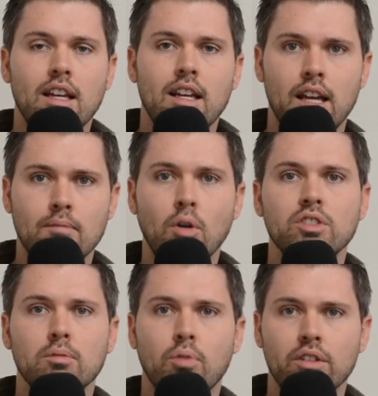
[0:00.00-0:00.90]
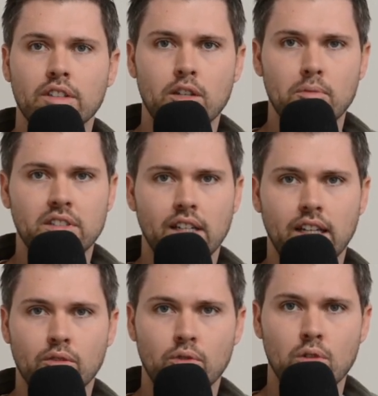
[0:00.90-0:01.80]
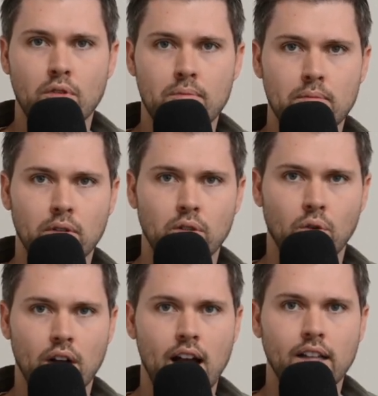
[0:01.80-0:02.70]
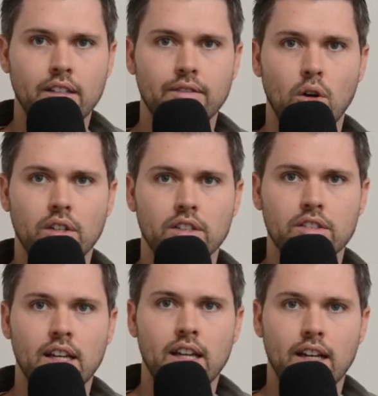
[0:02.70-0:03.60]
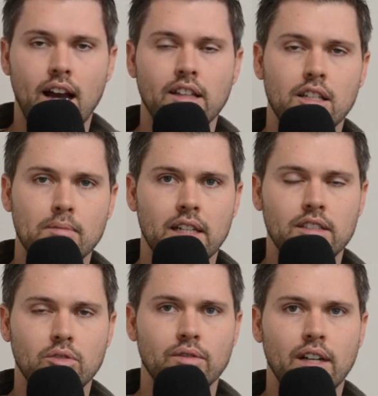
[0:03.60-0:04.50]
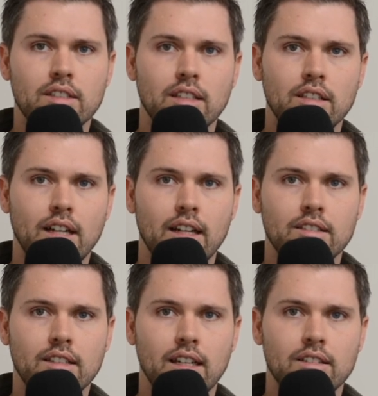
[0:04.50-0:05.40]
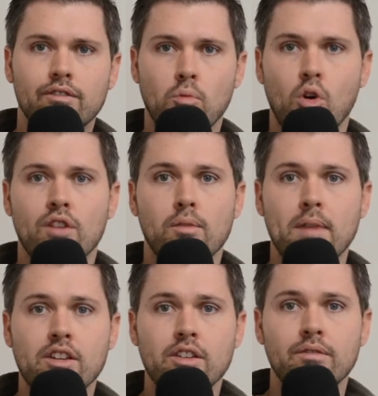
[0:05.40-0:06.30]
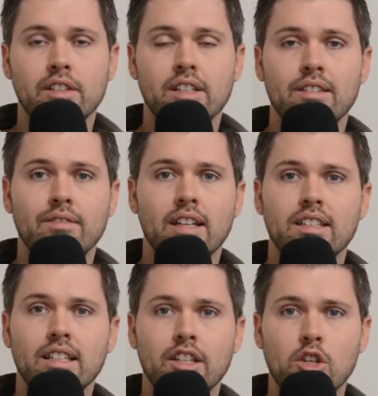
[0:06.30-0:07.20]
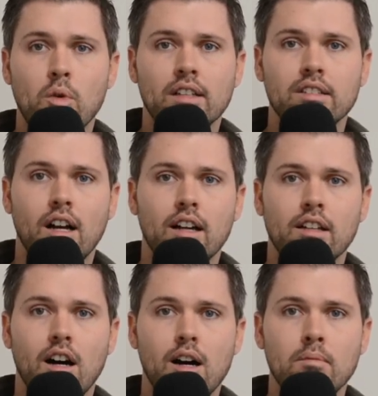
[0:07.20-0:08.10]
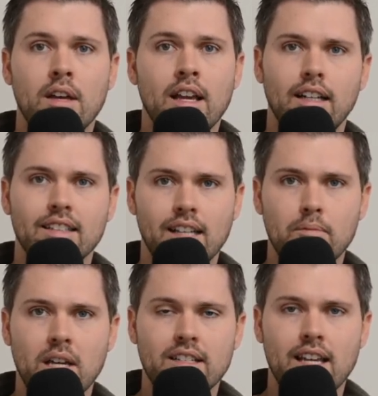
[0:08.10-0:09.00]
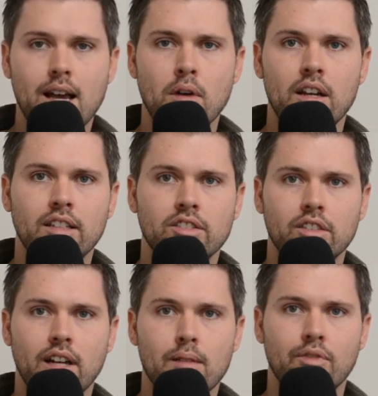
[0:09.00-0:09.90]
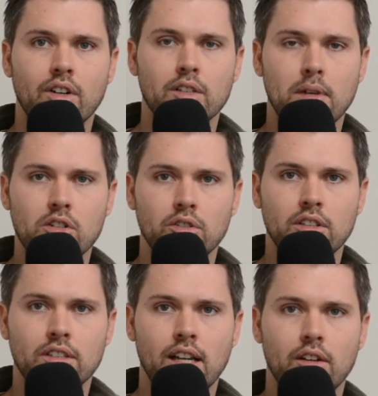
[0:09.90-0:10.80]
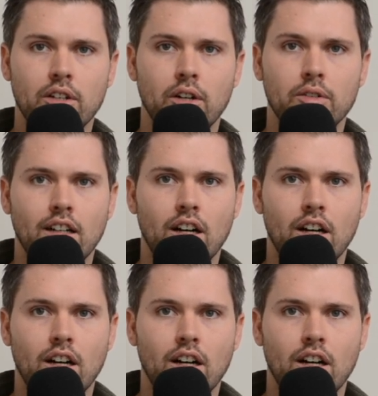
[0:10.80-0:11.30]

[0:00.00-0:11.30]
And most importantly, you'll be sitting in a room with people who are highly focused and highly committed to investing in the United States. For more information, visit investingintheus.com and send send me a DM on Instagram for a special discount code.